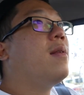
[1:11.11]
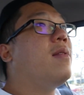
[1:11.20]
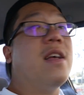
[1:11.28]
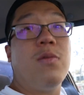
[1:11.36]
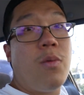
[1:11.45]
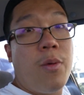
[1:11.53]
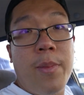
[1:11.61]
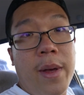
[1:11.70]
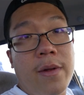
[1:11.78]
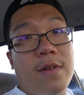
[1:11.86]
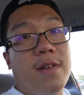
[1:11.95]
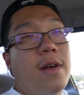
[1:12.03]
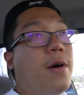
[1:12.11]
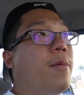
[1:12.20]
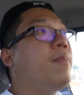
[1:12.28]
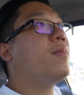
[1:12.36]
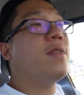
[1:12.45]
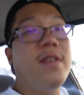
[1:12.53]
that's what we'll build. So
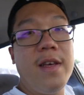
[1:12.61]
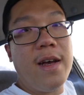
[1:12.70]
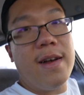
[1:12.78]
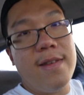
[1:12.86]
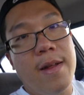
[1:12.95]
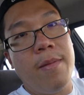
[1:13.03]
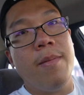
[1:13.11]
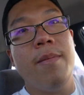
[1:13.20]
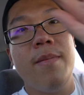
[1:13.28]
see you guys then.